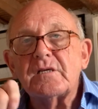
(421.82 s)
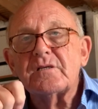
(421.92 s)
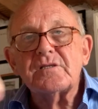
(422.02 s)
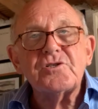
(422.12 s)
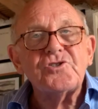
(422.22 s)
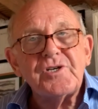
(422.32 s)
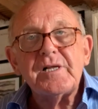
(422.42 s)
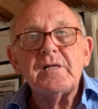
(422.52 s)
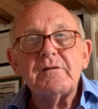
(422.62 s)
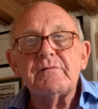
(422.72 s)
as the
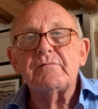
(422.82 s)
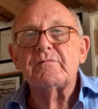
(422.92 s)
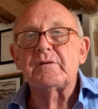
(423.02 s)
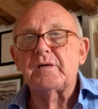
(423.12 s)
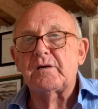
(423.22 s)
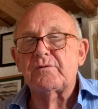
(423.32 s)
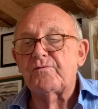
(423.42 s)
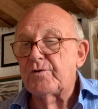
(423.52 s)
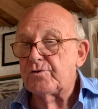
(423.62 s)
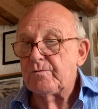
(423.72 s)
shell without the
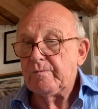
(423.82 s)
fish.